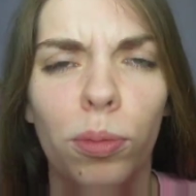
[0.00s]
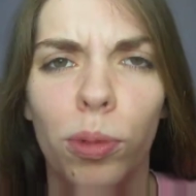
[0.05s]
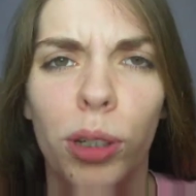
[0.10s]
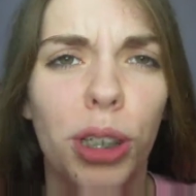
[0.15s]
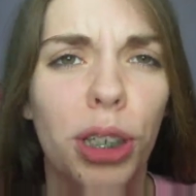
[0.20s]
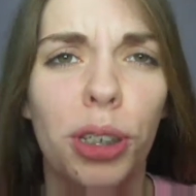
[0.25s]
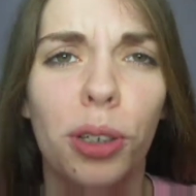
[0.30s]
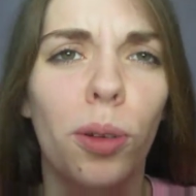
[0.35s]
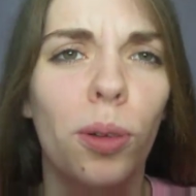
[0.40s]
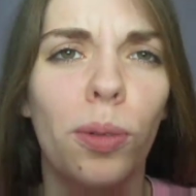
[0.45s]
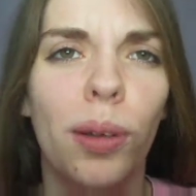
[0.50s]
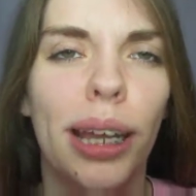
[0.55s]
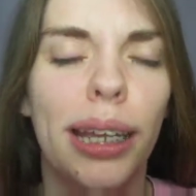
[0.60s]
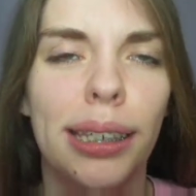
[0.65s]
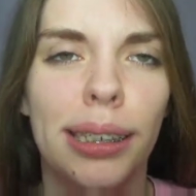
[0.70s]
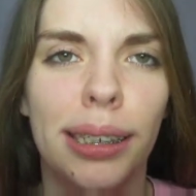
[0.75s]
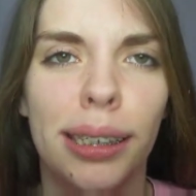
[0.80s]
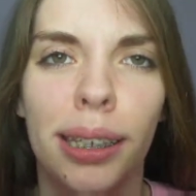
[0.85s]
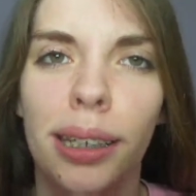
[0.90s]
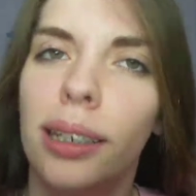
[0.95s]
which is
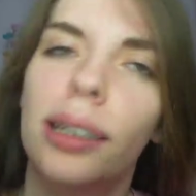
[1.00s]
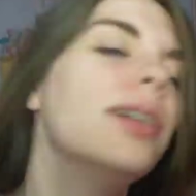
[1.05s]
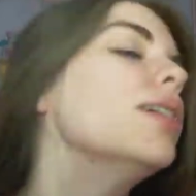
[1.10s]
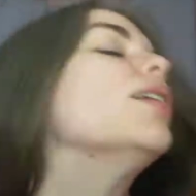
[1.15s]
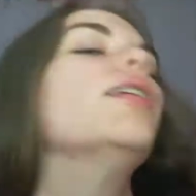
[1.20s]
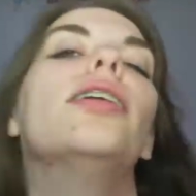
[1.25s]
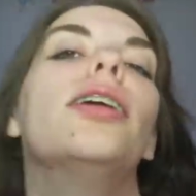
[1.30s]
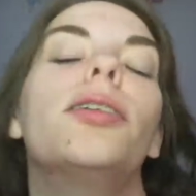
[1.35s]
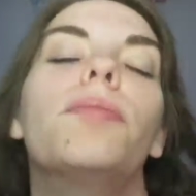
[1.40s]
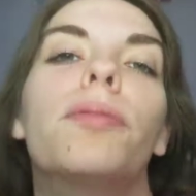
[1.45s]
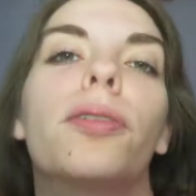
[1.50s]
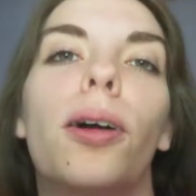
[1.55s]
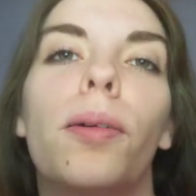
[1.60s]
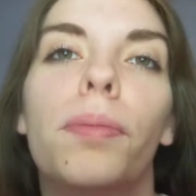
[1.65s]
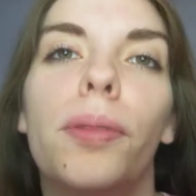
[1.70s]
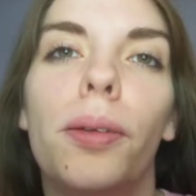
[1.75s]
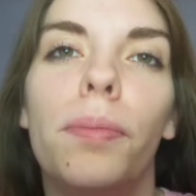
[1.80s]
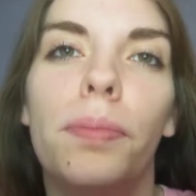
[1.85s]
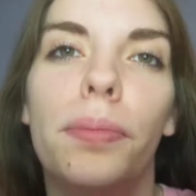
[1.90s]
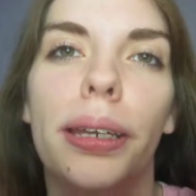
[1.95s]
always a
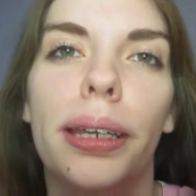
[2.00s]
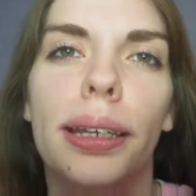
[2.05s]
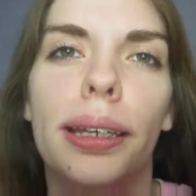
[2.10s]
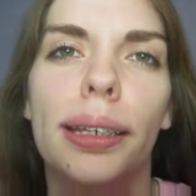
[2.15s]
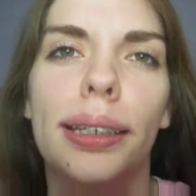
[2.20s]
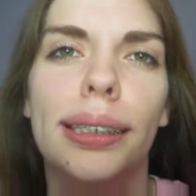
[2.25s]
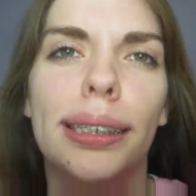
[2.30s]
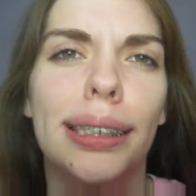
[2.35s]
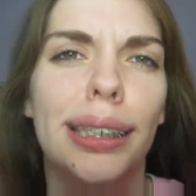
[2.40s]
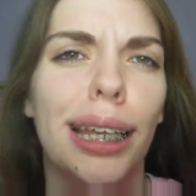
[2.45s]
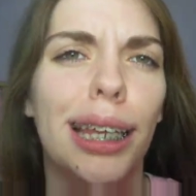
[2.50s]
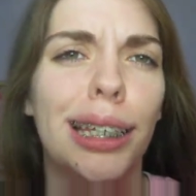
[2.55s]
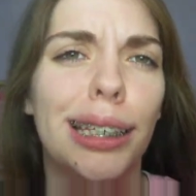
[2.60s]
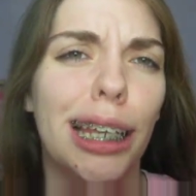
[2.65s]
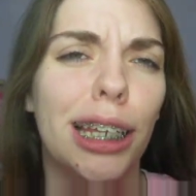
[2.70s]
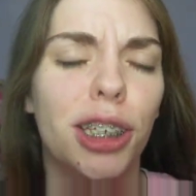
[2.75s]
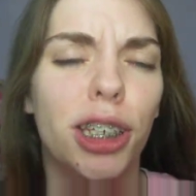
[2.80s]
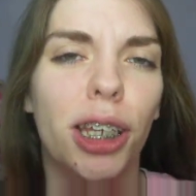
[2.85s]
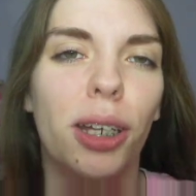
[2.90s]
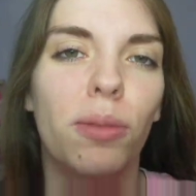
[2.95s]
problem because
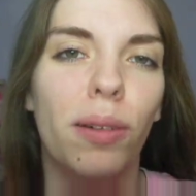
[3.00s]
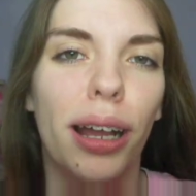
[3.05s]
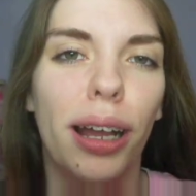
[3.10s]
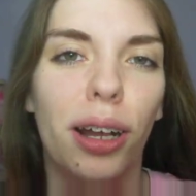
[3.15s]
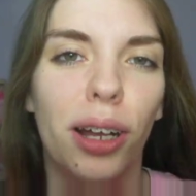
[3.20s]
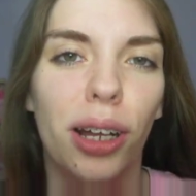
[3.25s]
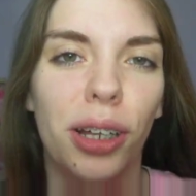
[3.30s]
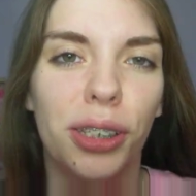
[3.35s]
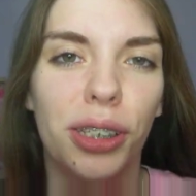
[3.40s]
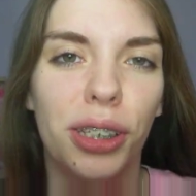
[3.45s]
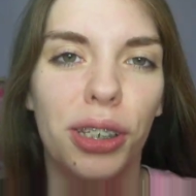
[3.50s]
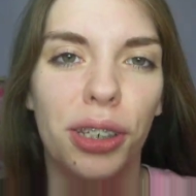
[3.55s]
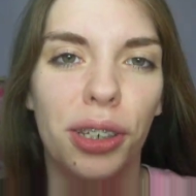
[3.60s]
it's actually quite hard